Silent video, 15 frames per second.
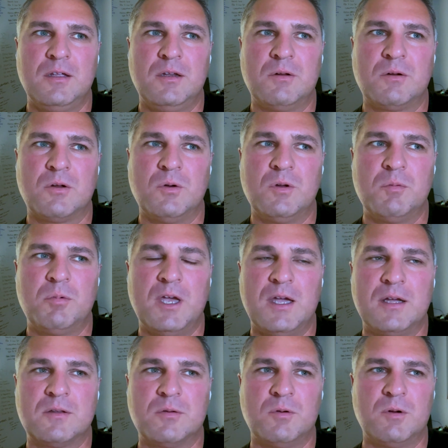going
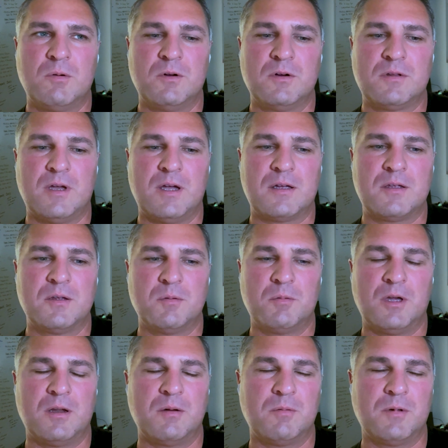back to what we were talking
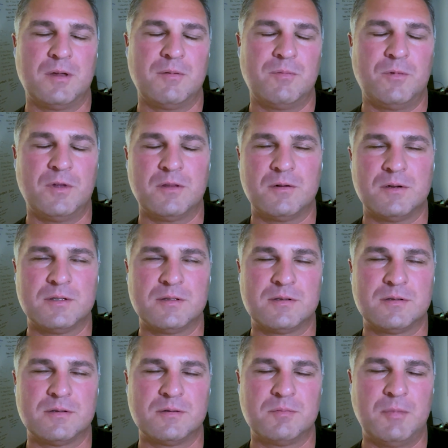about whether
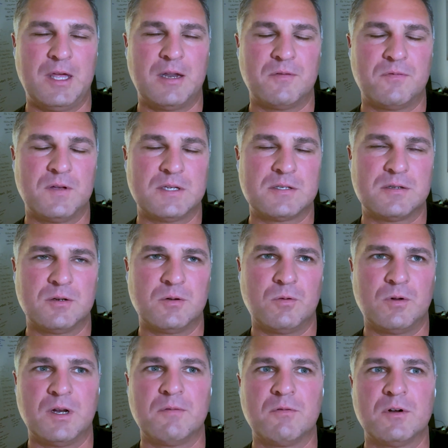it's manifesting or
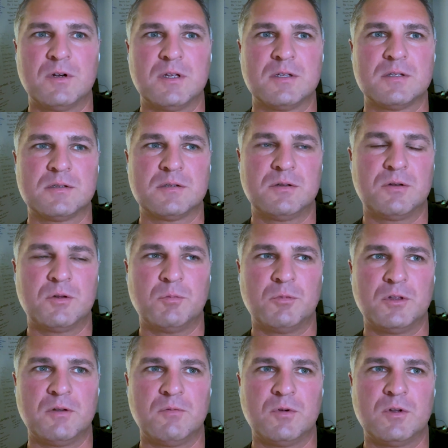whatever it is, you can
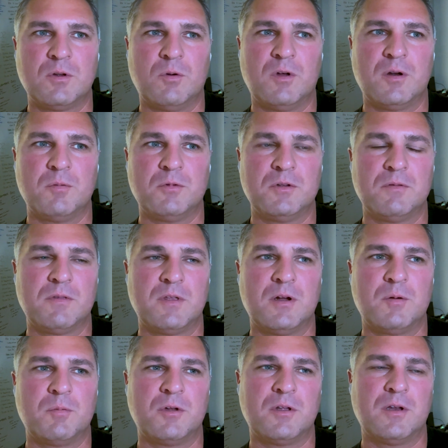believe what you want to believe
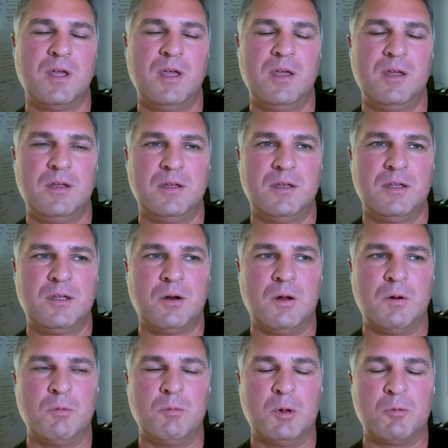there. But, I
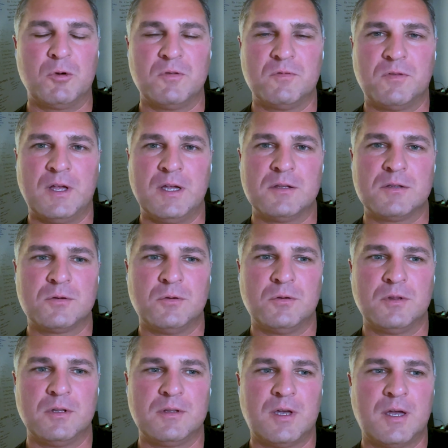remember in flight school,
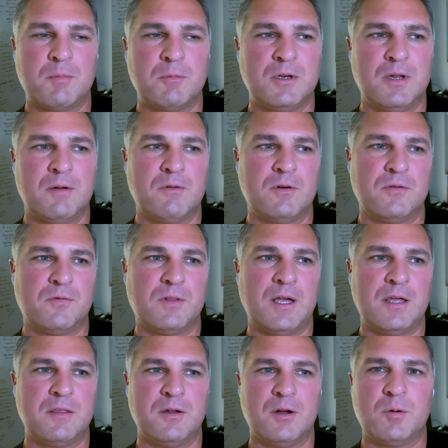they taught me never to
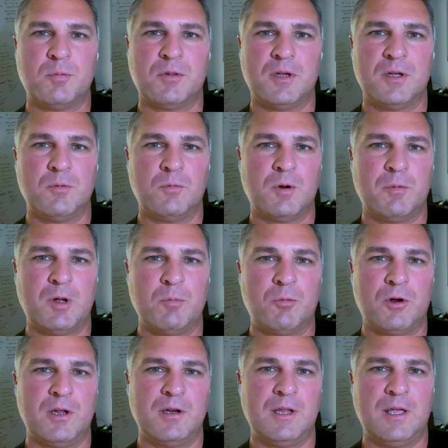fly the airplane where my
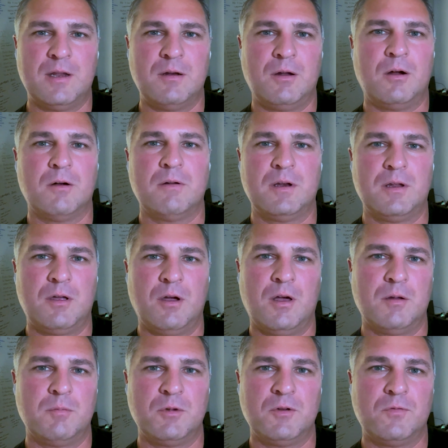brain hadn't already
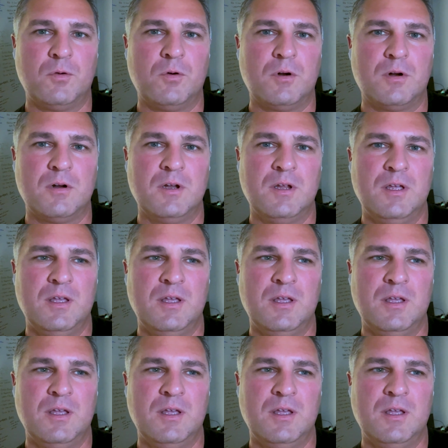gone before.